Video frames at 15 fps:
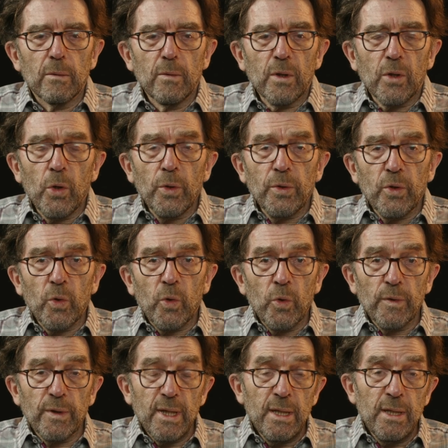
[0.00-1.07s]
We're going to
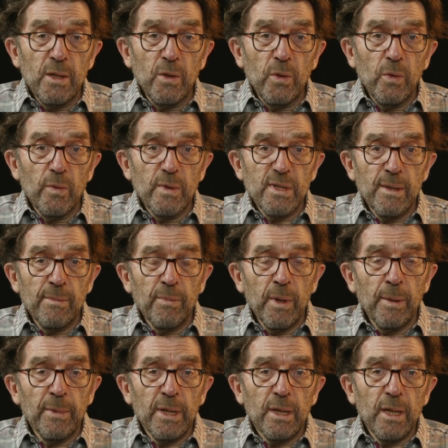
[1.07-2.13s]
continue with the
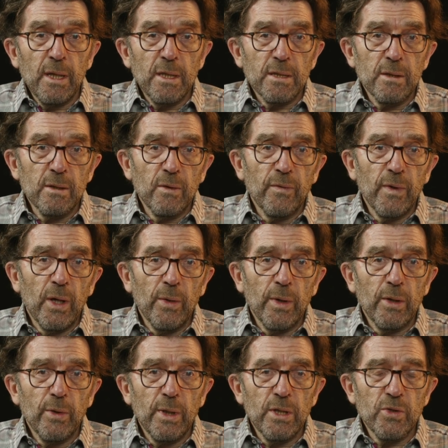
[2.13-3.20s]
implementation of
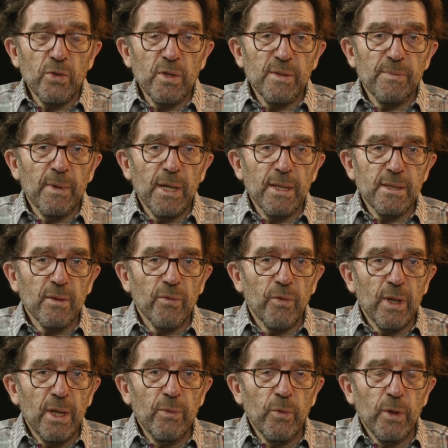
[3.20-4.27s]
our reinsurance pricing
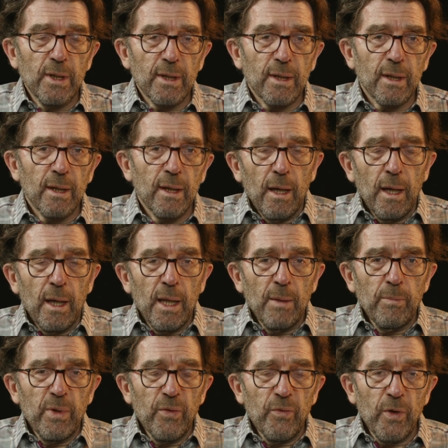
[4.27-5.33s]
framework.
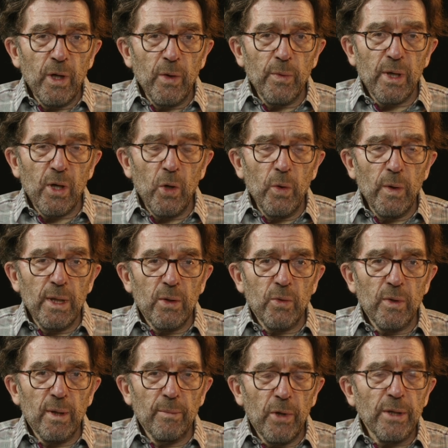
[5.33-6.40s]
And before we go
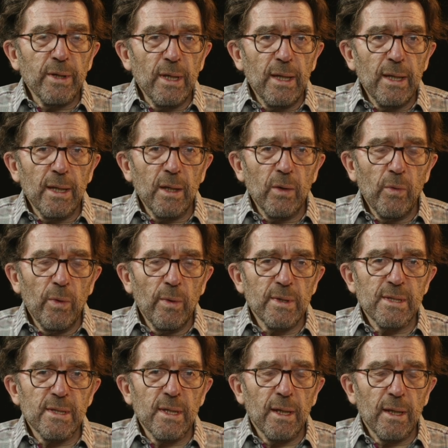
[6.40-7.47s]
into the modeling, we
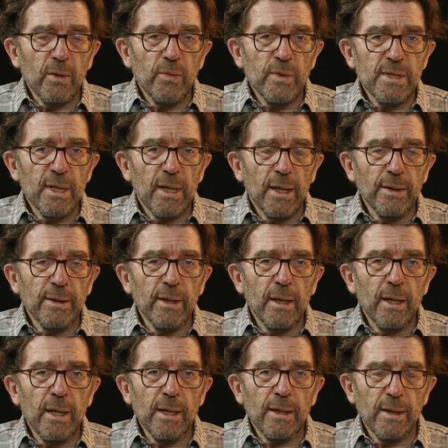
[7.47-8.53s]
will start with the
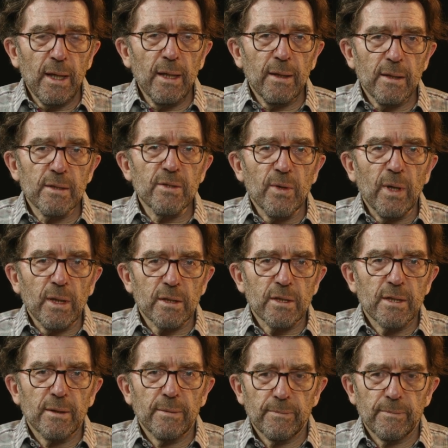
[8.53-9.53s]
underlying data structure.